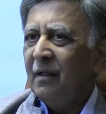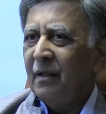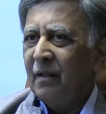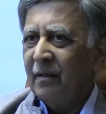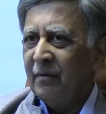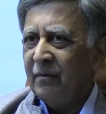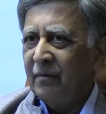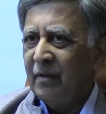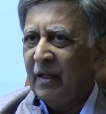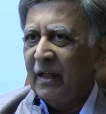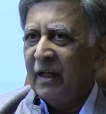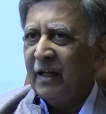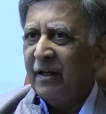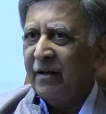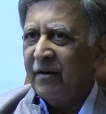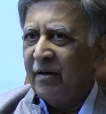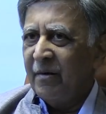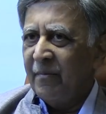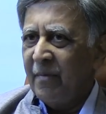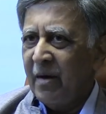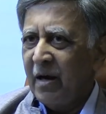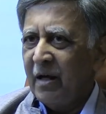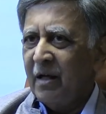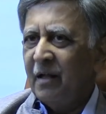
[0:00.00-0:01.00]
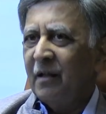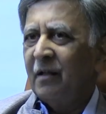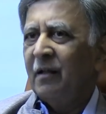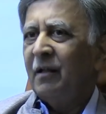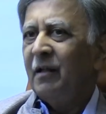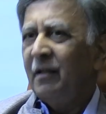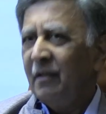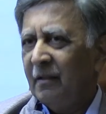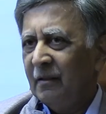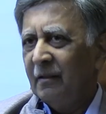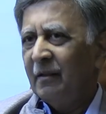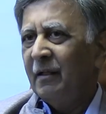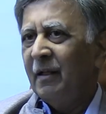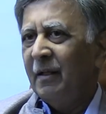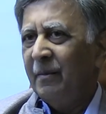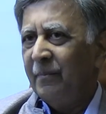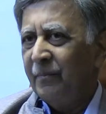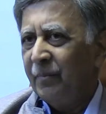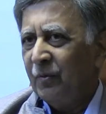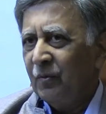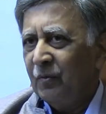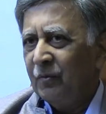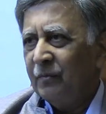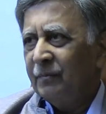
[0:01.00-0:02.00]
They can dramatically
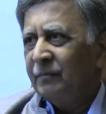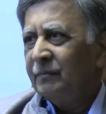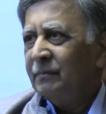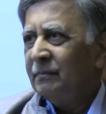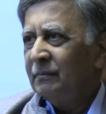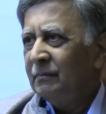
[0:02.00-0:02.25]
improve.